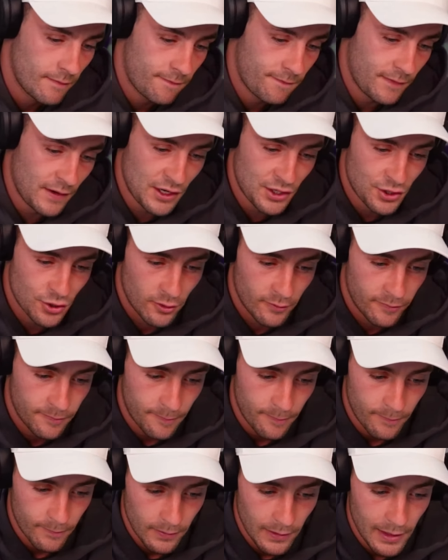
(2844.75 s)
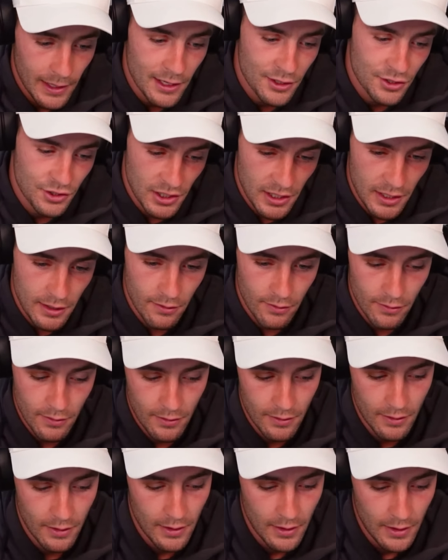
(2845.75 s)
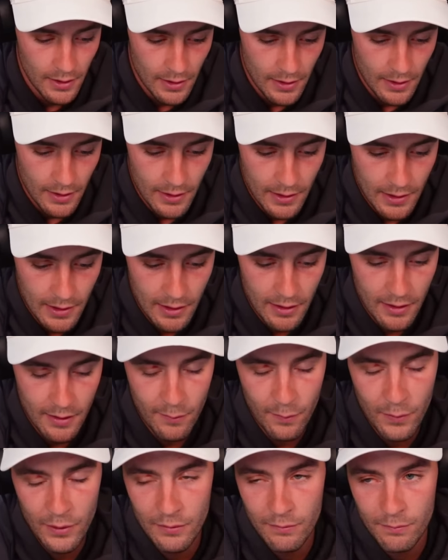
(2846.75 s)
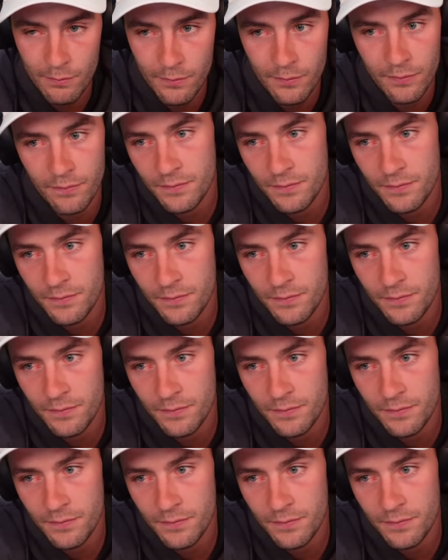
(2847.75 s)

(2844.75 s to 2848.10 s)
finish off last year, and we've